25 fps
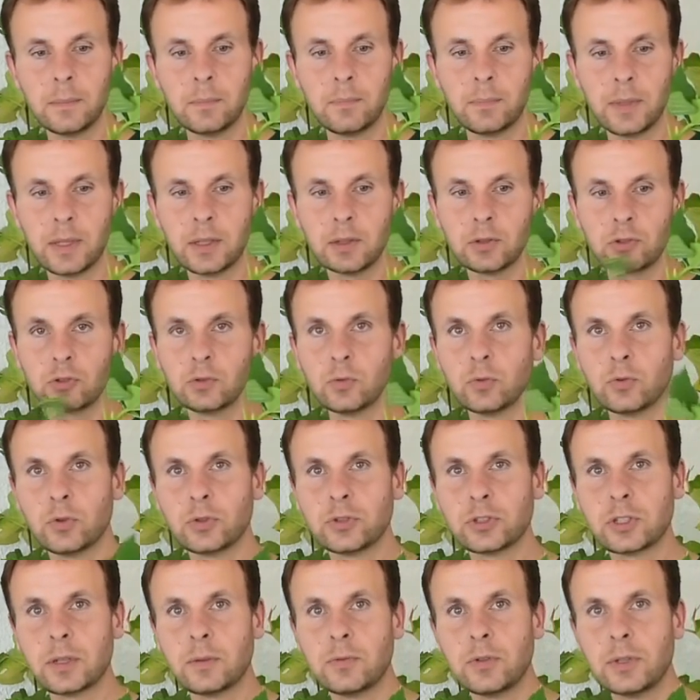because the
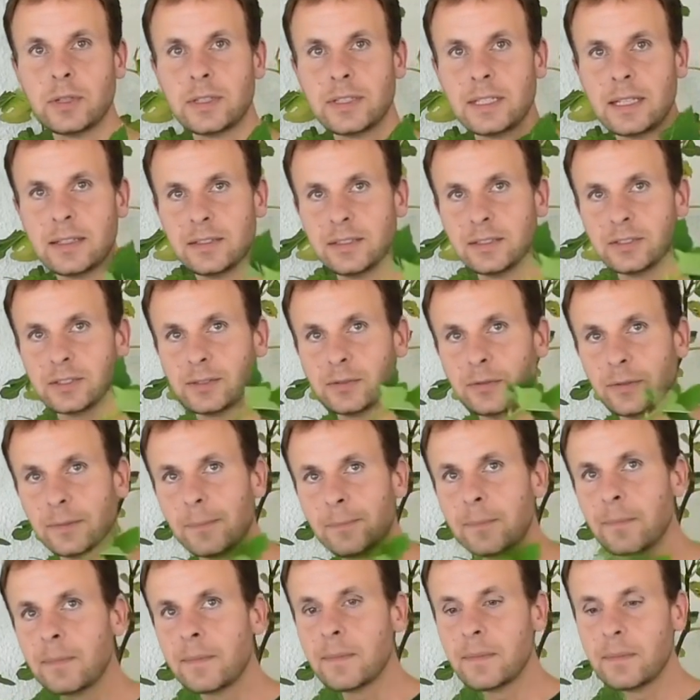roots are very sensitive,
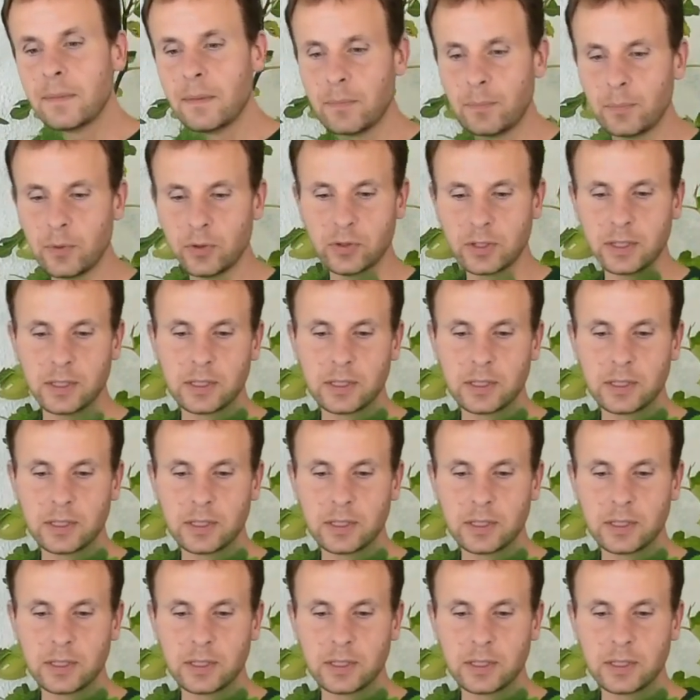put